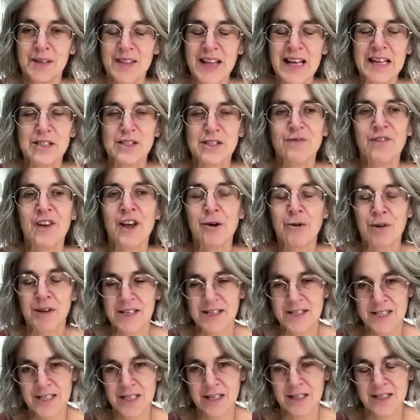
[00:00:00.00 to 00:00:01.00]
that's very
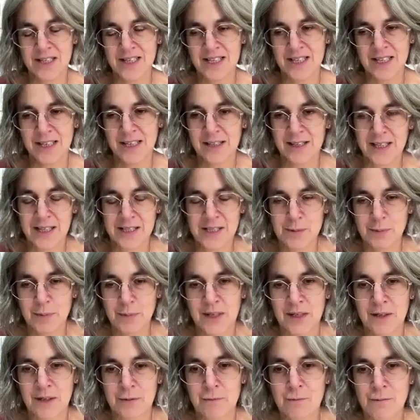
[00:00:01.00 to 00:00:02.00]
exciting, and that's
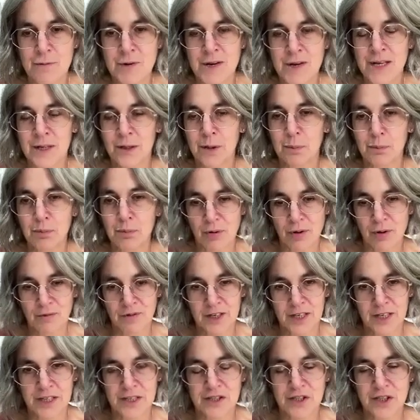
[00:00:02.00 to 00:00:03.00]
been a real
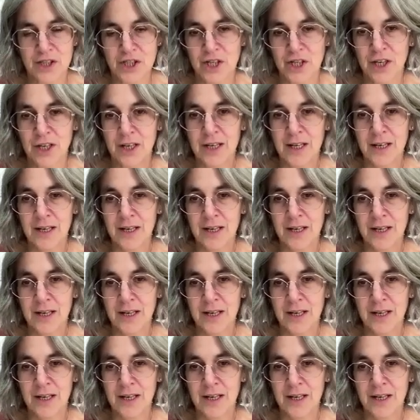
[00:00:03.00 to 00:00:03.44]
privilege,